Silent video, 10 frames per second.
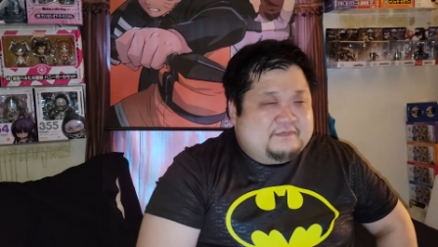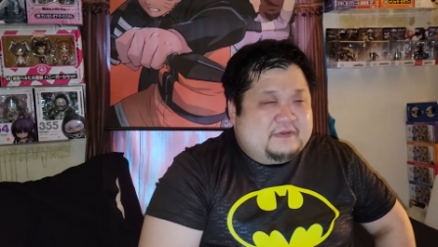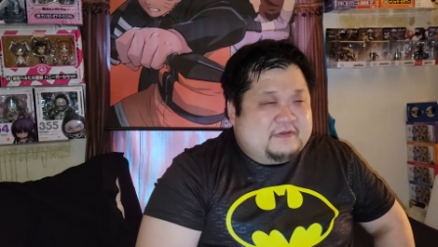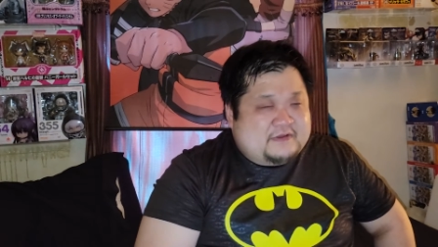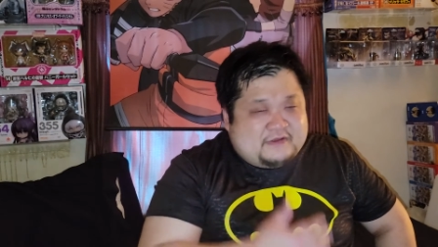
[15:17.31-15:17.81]

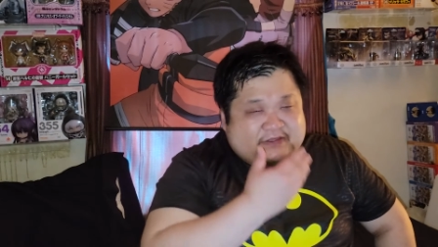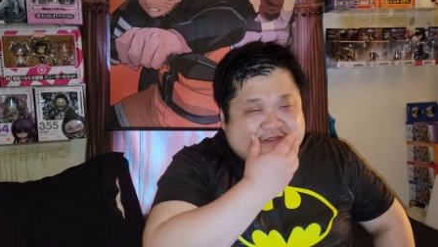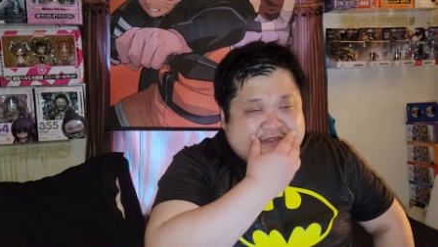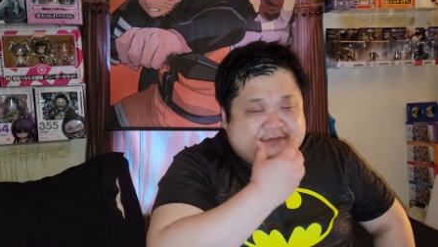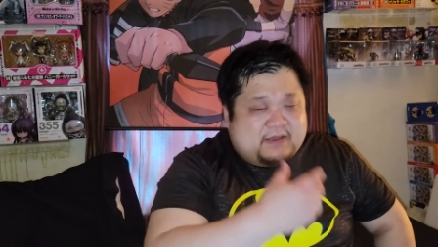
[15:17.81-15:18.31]
even though you can
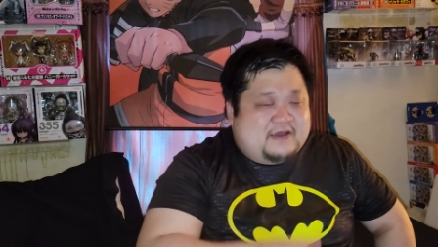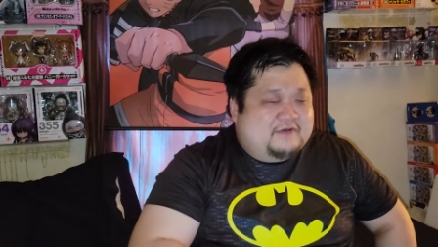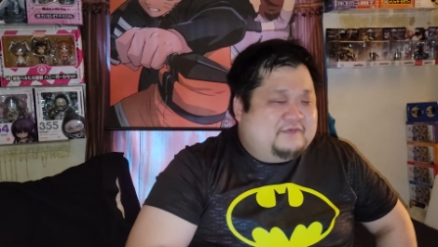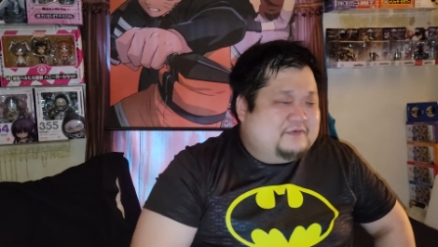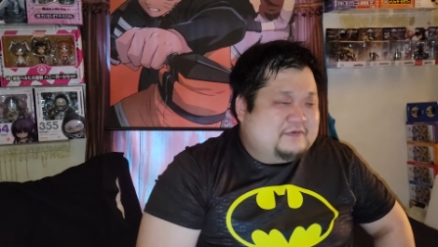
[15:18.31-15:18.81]
see his
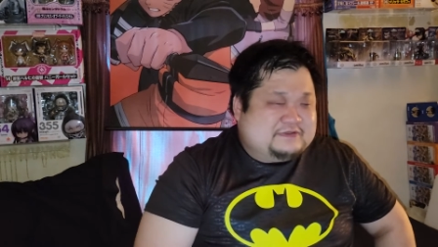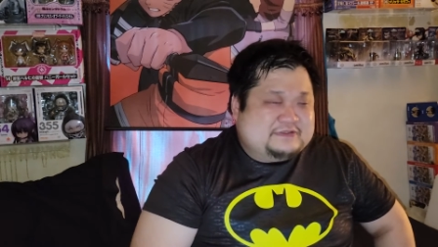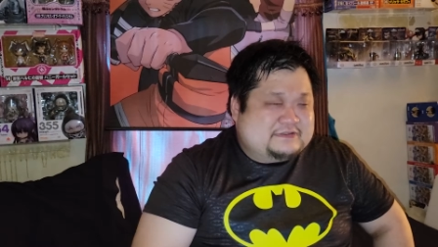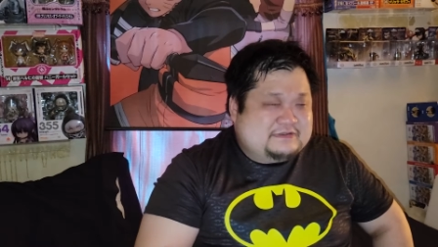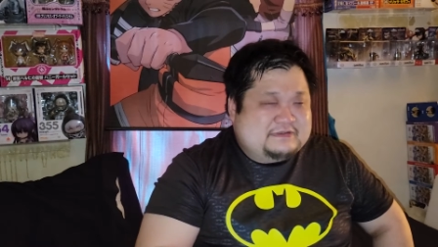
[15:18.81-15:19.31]
mouth, which
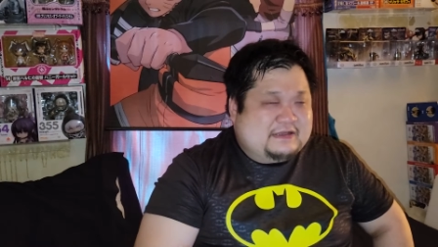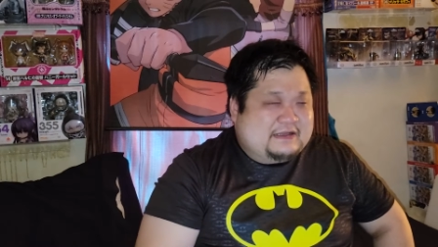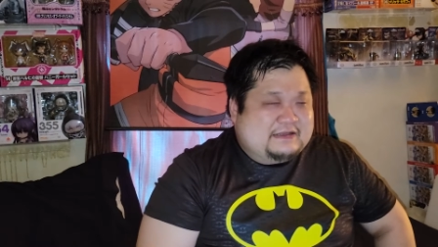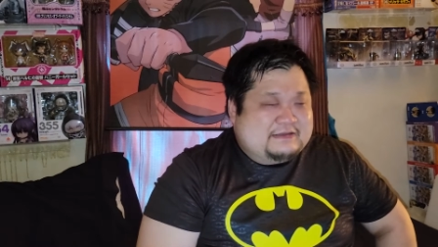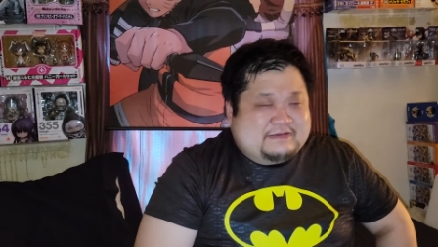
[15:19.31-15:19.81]
is
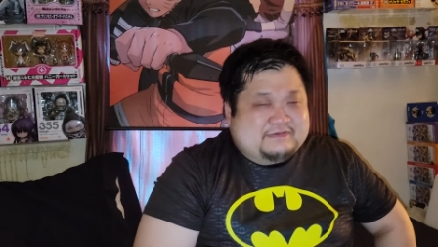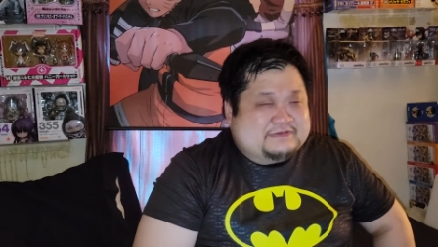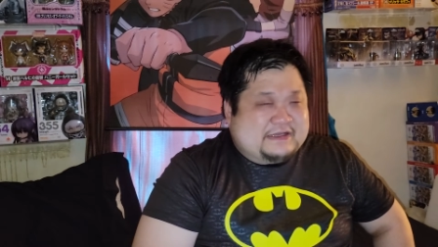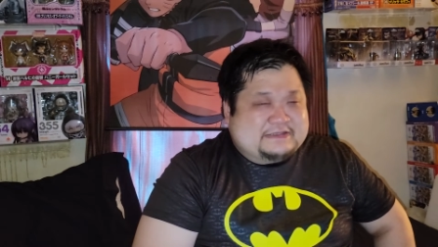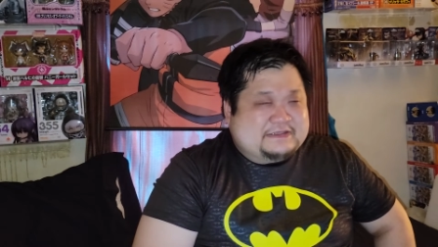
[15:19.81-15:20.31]

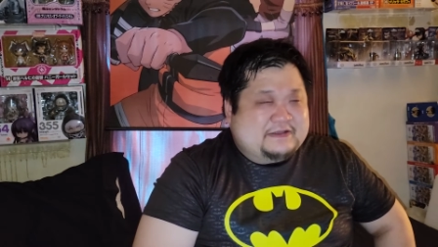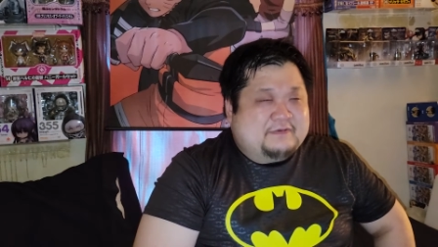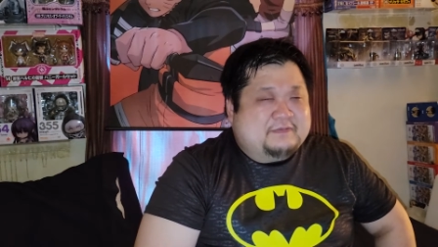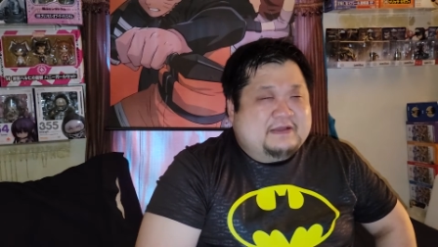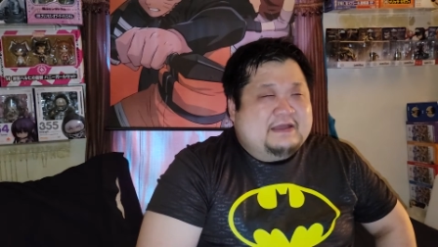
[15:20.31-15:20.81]
which I see no.